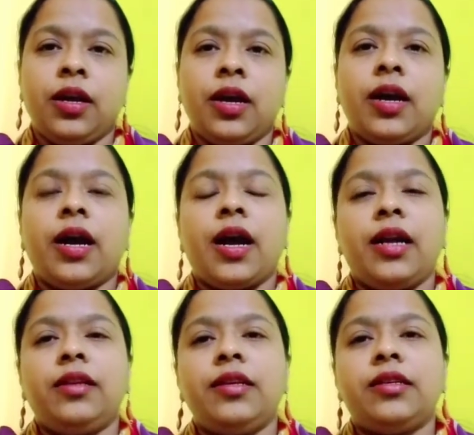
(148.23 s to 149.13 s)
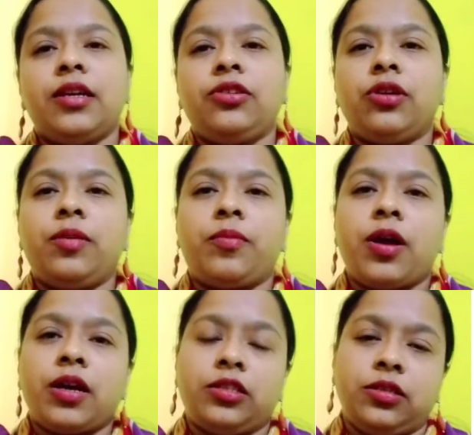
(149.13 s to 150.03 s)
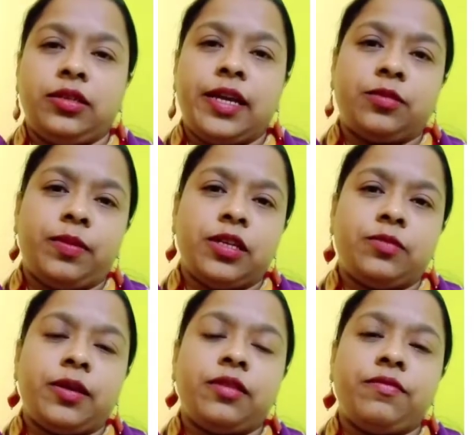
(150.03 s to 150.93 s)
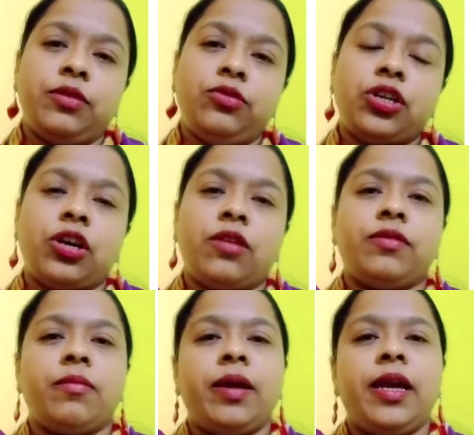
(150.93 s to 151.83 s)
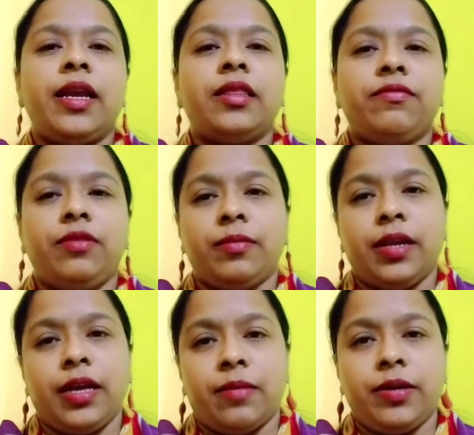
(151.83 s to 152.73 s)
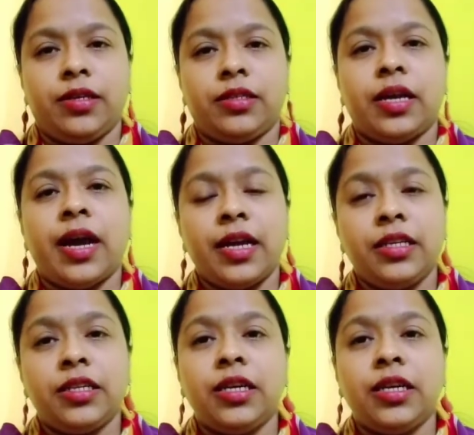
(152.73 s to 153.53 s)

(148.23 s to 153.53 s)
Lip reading: And this sexual reproduction takes place by the fusion of the male and the female gametes, and